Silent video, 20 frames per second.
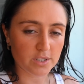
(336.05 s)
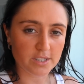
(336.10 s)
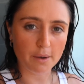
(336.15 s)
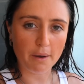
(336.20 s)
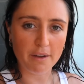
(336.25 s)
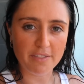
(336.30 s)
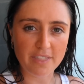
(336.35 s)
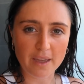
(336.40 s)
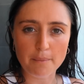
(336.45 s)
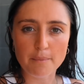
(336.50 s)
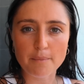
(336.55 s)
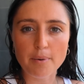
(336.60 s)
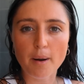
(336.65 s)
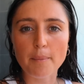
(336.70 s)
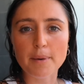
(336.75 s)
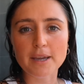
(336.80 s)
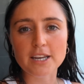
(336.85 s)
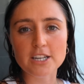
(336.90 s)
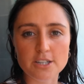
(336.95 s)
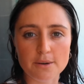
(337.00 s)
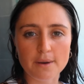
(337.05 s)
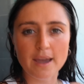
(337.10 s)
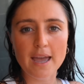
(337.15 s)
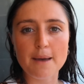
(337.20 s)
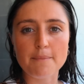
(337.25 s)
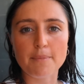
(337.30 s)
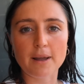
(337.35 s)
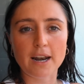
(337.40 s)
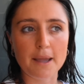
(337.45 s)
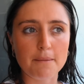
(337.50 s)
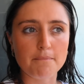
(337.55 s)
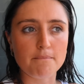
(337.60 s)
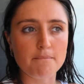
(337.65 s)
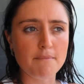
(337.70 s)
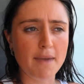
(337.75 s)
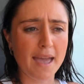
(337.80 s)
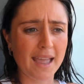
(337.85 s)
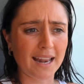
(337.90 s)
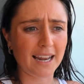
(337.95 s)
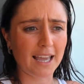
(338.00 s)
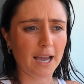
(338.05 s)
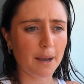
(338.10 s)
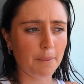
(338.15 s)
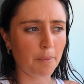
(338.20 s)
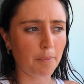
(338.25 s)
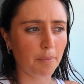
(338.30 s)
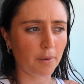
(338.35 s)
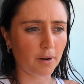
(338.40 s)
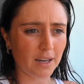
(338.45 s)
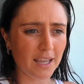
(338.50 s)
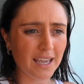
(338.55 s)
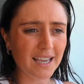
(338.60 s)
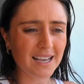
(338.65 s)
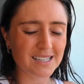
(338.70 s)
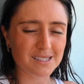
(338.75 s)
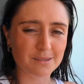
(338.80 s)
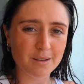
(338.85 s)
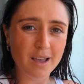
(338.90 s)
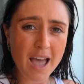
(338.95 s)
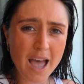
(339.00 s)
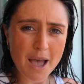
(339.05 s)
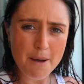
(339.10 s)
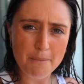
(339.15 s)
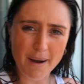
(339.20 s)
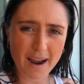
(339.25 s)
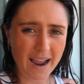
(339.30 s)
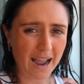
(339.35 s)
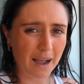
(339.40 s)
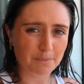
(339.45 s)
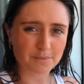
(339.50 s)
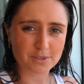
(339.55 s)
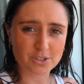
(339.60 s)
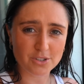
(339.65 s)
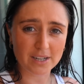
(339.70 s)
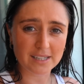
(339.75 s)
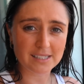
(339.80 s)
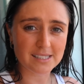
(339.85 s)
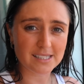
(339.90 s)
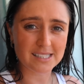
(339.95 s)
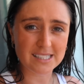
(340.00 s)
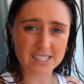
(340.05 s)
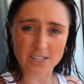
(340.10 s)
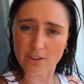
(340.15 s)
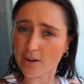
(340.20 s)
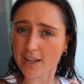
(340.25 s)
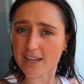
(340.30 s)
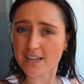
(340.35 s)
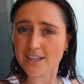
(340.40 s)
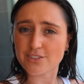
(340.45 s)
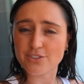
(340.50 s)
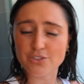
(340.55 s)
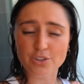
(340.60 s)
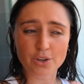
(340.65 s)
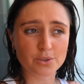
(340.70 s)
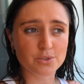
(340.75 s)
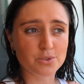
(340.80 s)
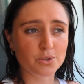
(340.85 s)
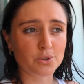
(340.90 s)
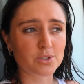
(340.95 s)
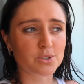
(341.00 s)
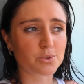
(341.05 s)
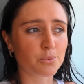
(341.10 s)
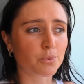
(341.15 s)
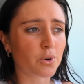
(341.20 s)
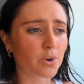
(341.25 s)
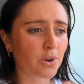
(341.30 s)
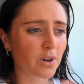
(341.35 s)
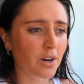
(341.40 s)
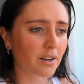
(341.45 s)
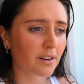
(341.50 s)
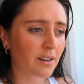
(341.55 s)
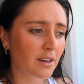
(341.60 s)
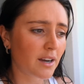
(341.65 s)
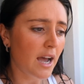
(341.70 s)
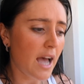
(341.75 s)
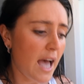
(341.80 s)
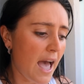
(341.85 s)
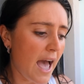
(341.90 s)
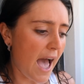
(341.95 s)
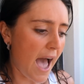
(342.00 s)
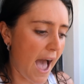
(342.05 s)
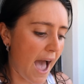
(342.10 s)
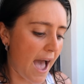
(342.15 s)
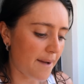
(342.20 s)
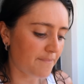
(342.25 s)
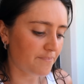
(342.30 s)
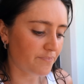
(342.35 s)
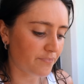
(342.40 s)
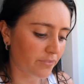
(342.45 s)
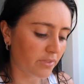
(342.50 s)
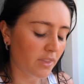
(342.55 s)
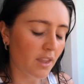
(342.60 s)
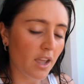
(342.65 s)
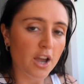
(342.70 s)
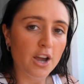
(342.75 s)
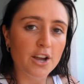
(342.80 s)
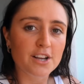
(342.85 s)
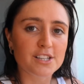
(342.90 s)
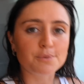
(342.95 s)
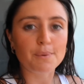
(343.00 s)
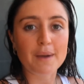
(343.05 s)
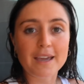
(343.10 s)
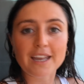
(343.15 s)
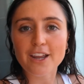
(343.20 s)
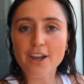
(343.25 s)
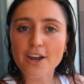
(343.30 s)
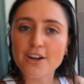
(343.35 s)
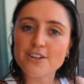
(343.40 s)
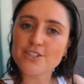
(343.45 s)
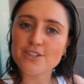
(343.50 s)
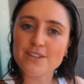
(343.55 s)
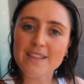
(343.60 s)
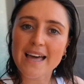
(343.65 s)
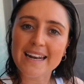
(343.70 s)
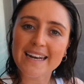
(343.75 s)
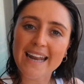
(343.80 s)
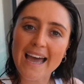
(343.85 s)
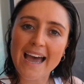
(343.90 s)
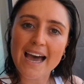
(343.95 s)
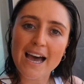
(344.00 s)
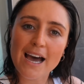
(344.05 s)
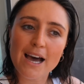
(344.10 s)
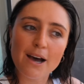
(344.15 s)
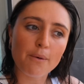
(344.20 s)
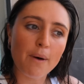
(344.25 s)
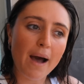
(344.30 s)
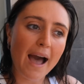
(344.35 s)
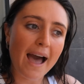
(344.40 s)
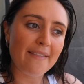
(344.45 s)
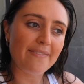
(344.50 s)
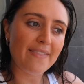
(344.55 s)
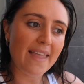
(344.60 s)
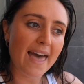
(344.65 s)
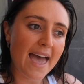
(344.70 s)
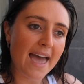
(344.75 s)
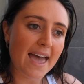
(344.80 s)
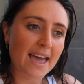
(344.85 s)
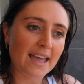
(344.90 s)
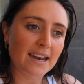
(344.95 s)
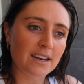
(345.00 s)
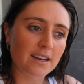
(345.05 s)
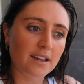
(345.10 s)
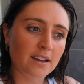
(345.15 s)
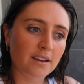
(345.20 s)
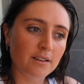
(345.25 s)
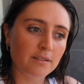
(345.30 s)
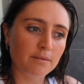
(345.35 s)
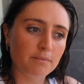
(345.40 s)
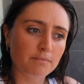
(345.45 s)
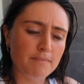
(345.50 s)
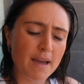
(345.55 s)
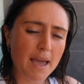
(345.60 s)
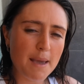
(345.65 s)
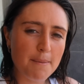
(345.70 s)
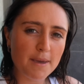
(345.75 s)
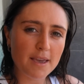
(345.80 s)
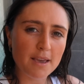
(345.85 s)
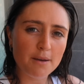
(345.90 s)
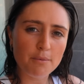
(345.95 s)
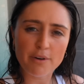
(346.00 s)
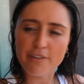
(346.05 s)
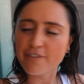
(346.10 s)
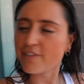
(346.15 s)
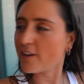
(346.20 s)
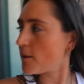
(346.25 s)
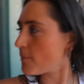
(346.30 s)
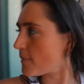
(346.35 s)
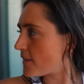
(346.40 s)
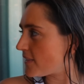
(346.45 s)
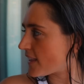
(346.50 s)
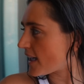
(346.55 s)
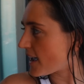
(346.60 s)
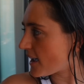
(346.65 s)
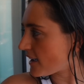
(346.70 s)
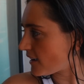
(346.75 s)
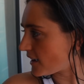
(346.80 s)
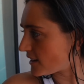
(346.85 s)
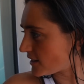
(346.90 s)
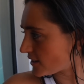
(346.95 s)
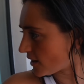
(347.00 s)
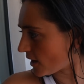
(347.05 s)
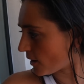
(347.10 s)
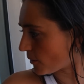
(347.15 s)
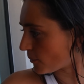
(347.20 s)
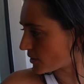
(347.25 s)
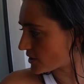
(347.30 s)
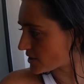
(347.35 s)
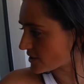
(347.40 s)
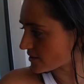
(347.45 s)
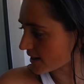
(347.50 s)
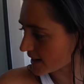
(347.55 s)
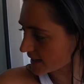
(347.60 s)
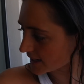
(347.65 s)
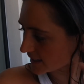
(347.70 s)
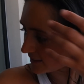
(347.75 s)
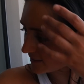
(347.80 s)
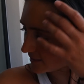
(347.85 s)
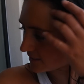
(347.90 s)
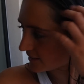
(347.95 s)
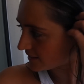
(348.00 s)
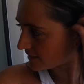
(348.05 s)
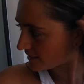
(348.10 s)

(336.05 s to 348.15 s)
So I think I'm probably gonna do HIIT, but like mainly upper body, because my hamstrings are still like so sore to walk on. So we're gonna go and do that now, and then maybe we'll film in there. I don't know, what do you reckon?